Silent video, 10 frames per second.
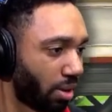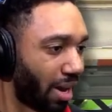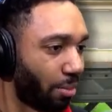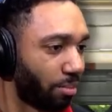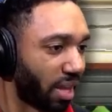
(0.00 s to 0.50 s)

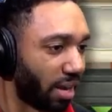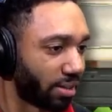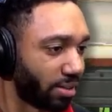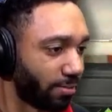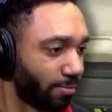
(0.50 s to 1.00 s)
Ah, block.
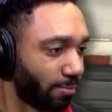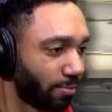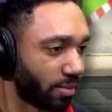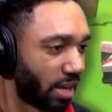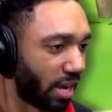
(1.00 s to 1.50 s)

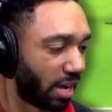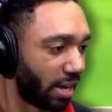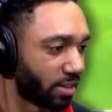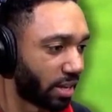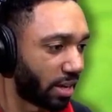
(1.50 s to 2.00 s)
Ah,
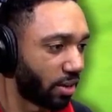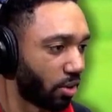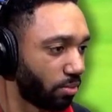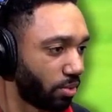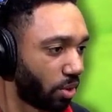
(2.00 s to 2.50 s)
that's not no.